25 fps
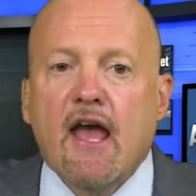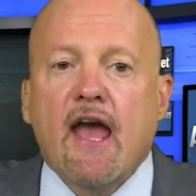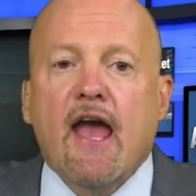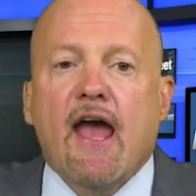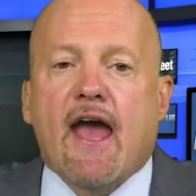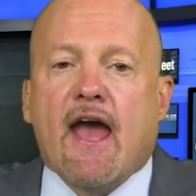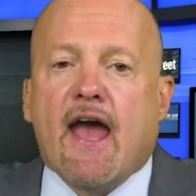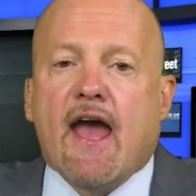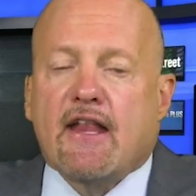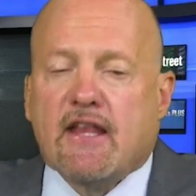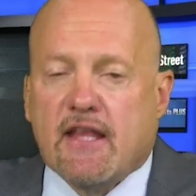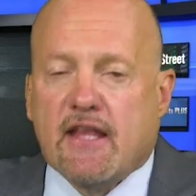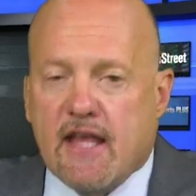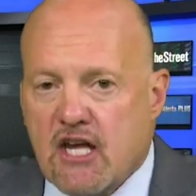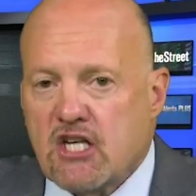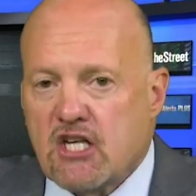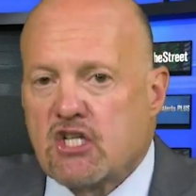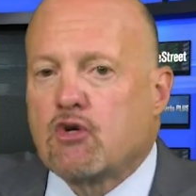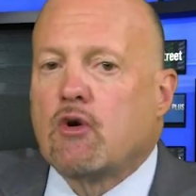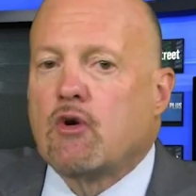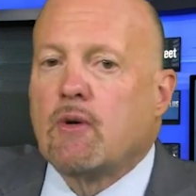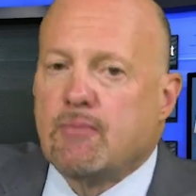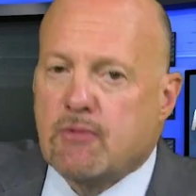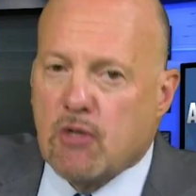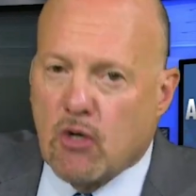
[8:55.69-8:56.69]
and yes,
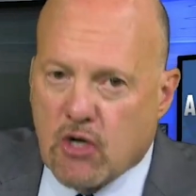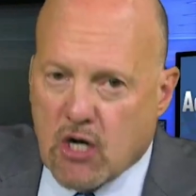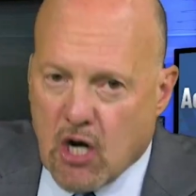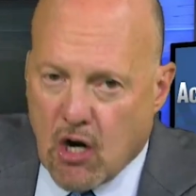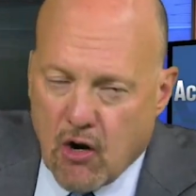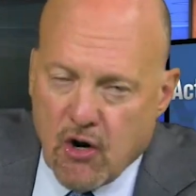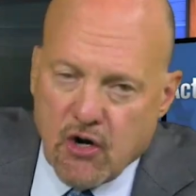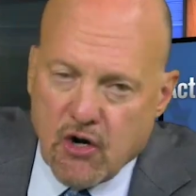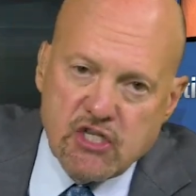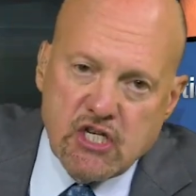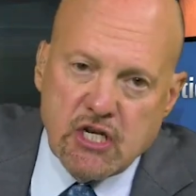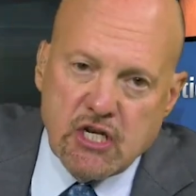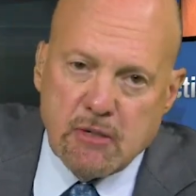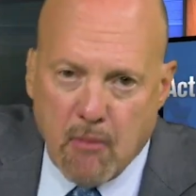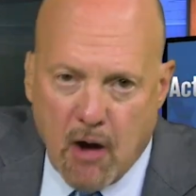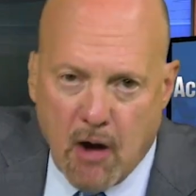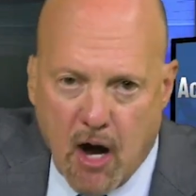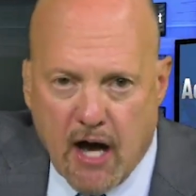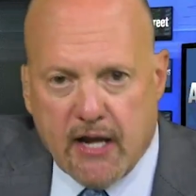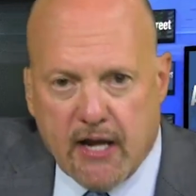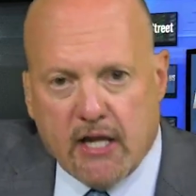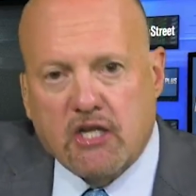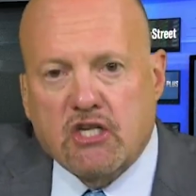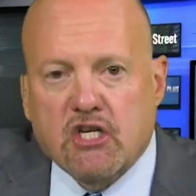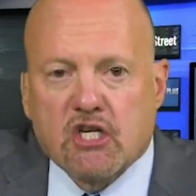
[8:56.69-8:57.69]
cryptocurrency
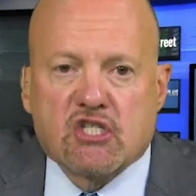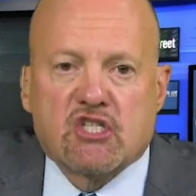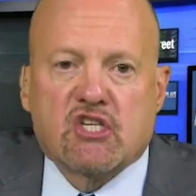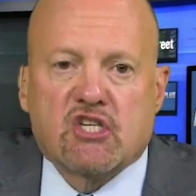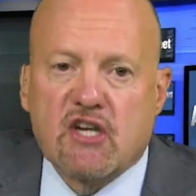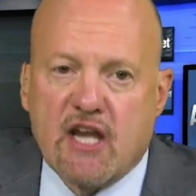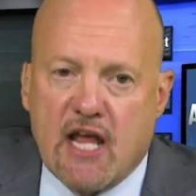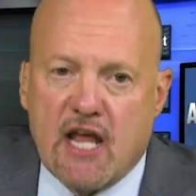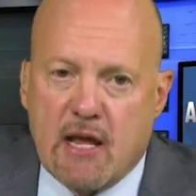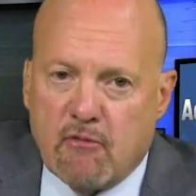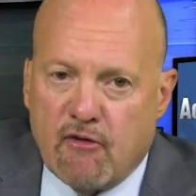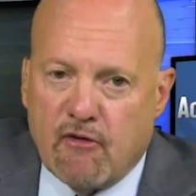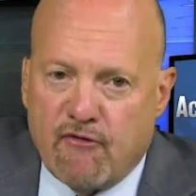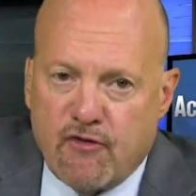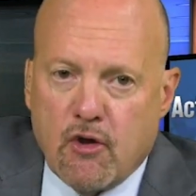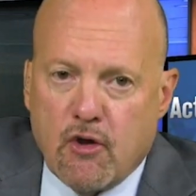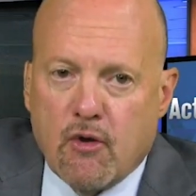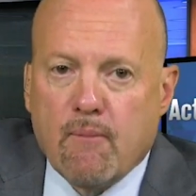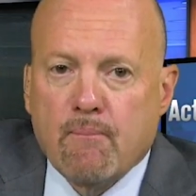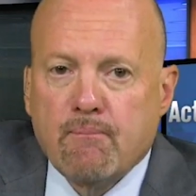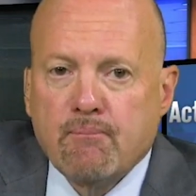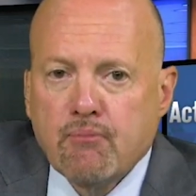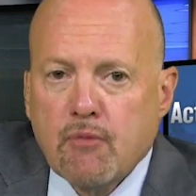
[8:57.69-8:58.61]
mining, just to name a few.